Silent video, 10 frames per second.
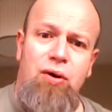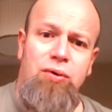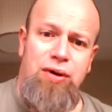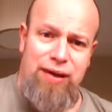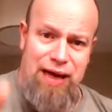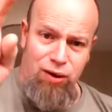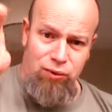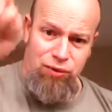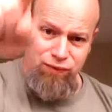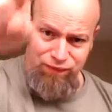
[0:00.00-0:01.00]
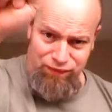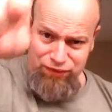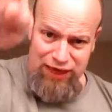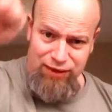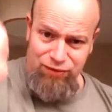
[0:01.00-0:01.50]
get hold get hold on
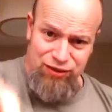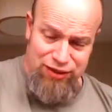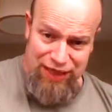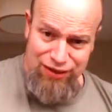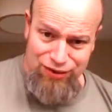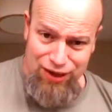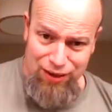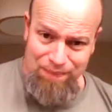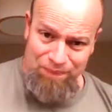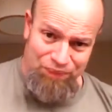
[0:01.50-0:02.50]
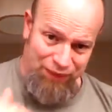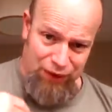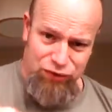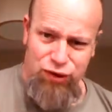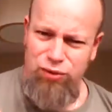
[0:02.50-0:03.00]
Dean Dean's um
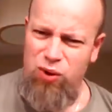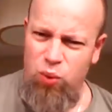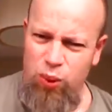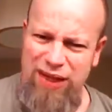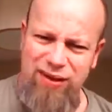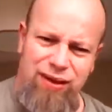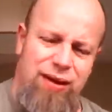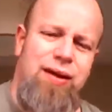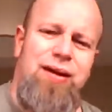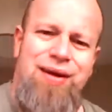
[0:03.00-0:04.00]
excuse me, I've got wind.